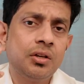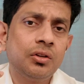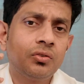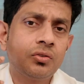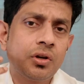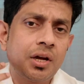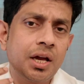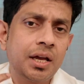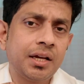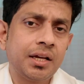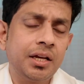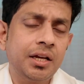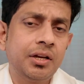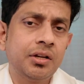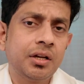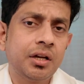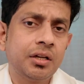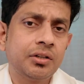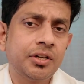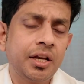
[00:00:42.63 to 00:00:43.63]
So I
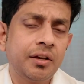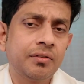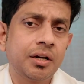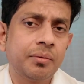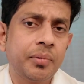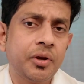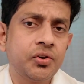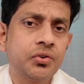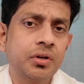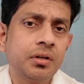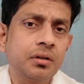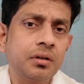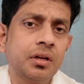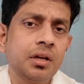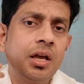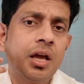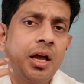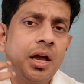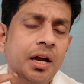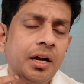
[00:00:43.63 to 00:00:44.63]
shave that patient,
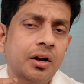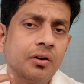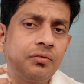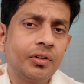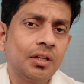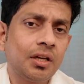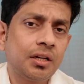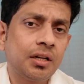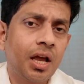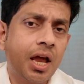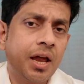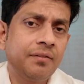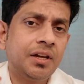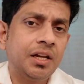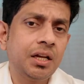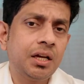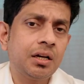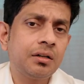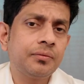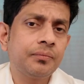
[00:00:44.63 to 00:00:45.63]
and after that I
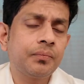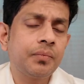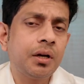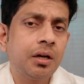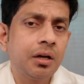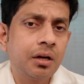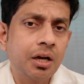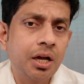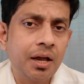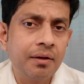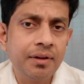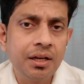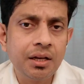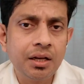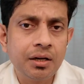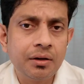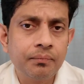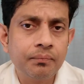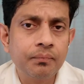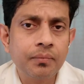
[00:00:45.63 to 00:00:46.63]

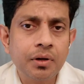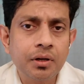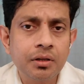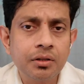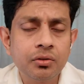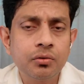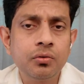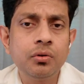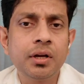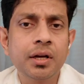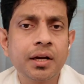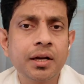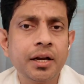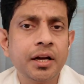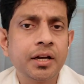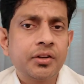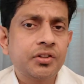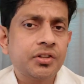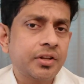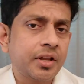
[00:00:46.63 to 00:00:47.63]
will
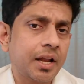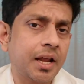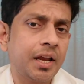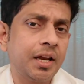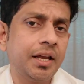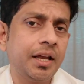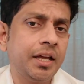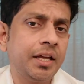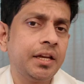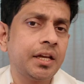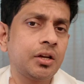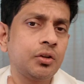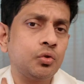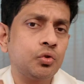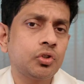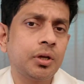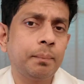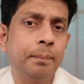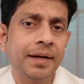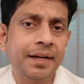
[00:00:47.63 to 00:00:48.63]
create a sterile area
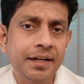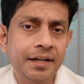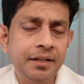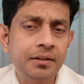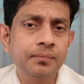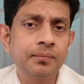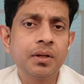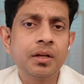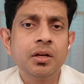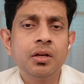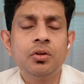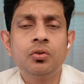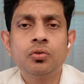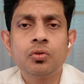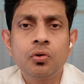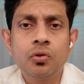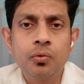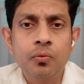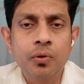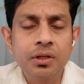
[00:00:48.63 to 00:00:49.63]
using betadine.
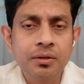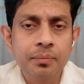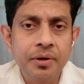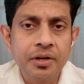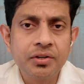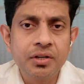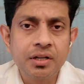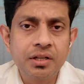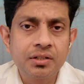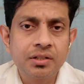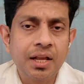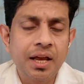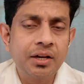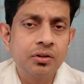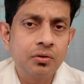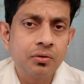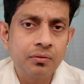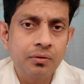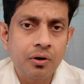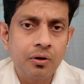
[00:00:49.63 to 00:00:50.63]
So once the patient is
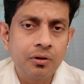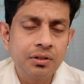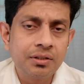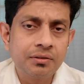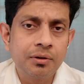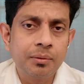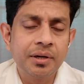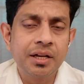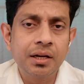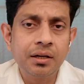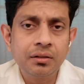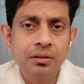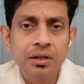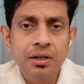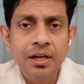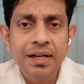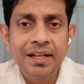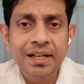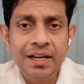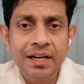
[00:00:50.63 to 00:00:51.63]
lying down, all this will be done.
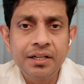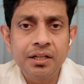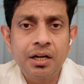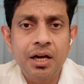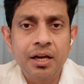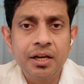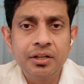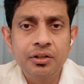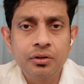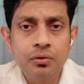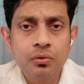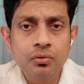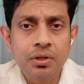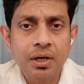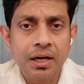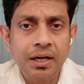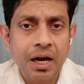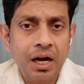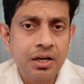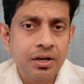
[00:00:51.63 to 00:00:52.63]
Later I use
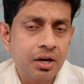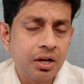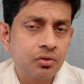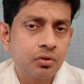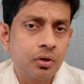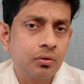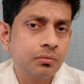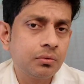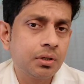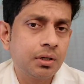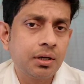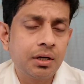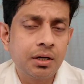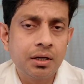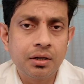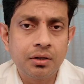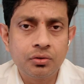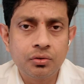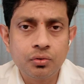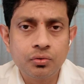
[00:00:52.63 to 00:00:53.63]
an
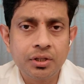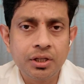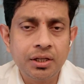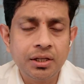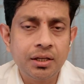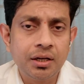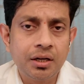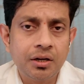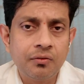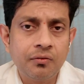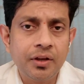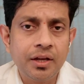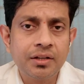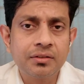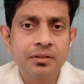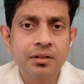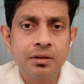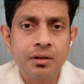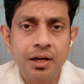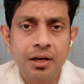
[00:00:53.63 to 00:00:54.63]
ultrasound to see
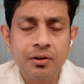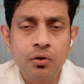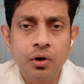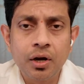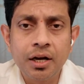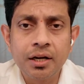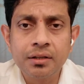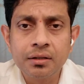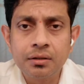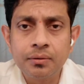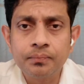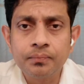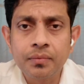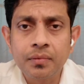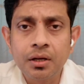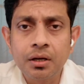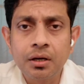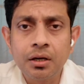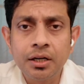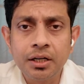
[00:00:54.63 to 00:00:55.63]
I locate the
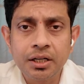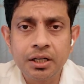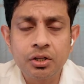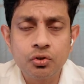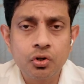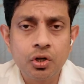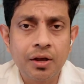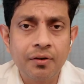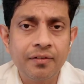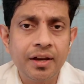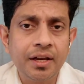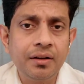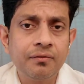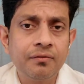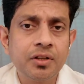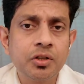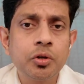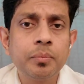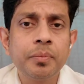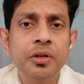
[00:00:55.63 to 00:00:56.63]
internal jugular vein,
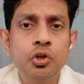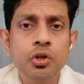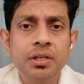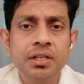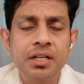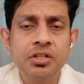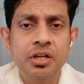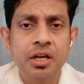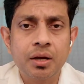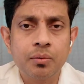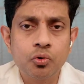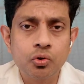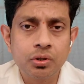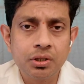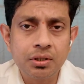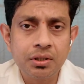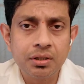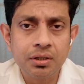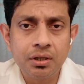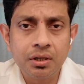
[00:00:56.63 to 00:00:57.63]
which will be just above
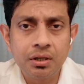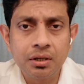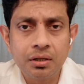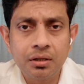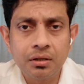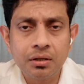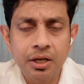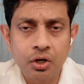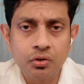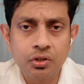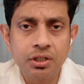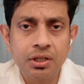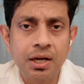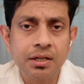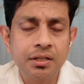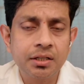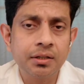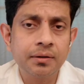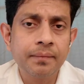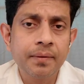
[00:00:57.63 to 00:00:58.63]
the carotid
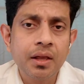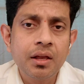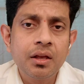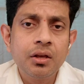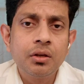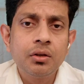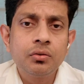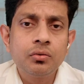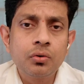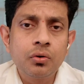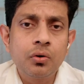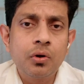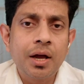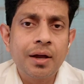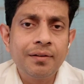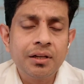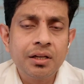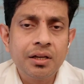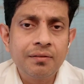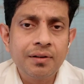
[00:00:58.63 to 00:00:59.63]
artery. So
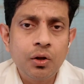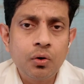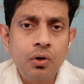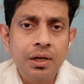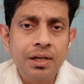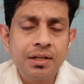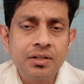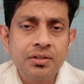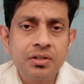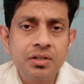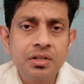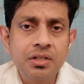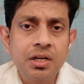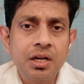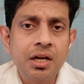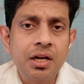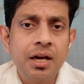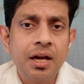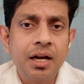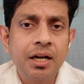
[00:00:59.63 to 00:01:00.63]
I will give a local
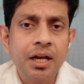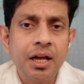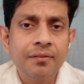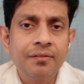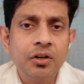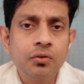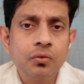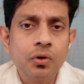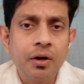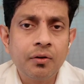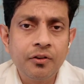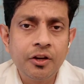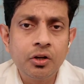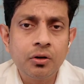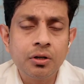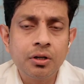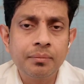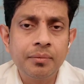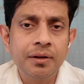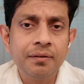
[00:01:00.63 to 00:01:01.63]
anesthesia and I will do a
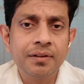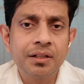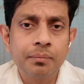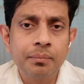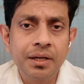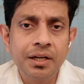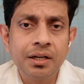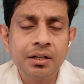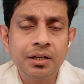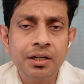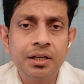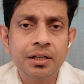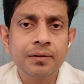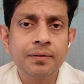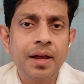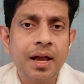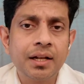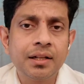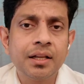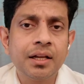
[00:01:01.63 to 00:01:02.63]
venotomy with a bigger
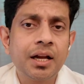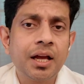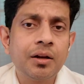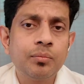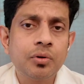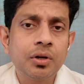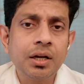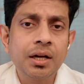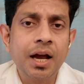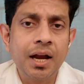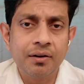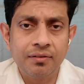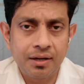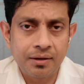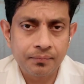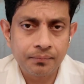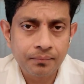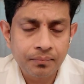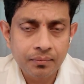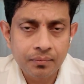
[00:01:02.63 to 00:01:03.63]
needle, and then I'll put a guide wire.
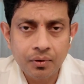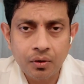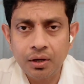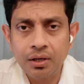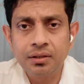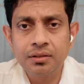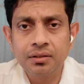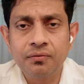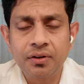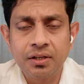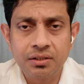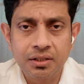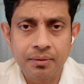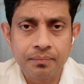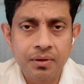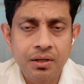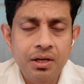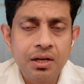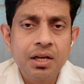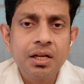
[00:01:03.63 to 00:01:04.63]
Okay, first
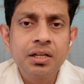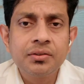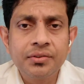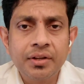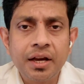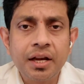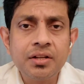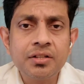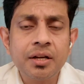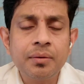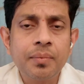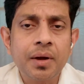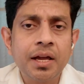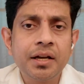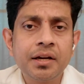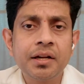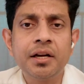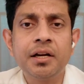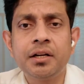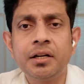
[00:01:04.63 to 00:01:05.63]
step. Second step, I
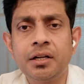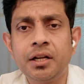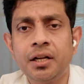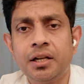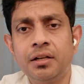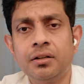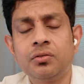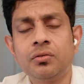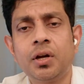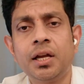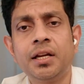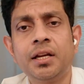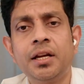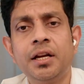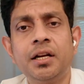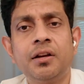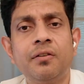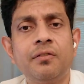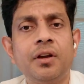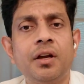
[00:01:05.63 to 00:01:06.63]
create a tunnel. So I
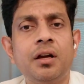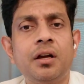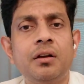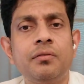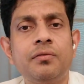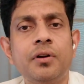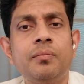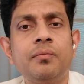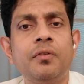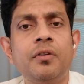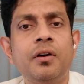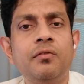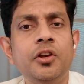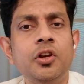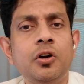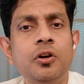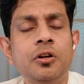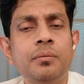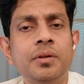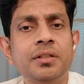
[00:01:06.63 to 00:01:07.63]
create from a
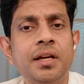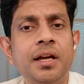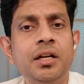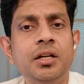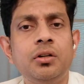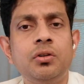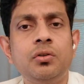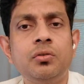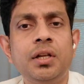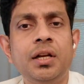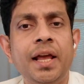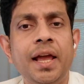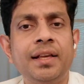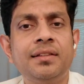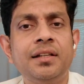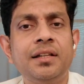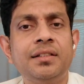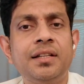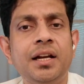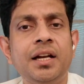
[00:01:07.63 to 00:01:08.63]
venotomy site to the
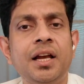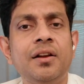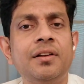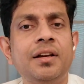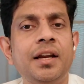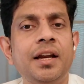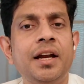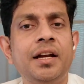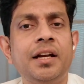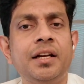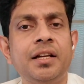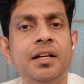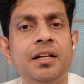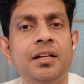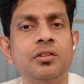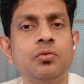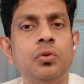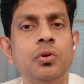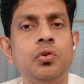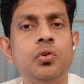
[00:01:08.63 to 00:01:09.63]
exit site, I'll create a
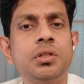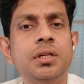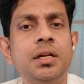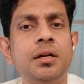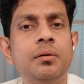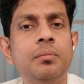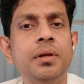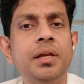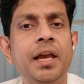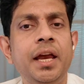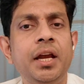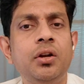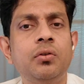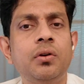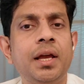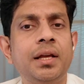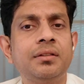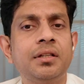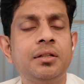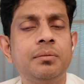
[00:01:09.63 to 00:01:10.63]
tunnel. So usually it will be 8
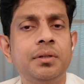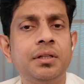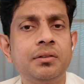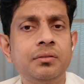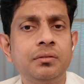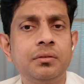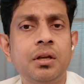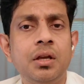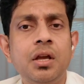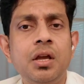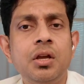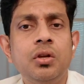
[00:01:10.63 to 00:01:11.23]
to 9 centimeters.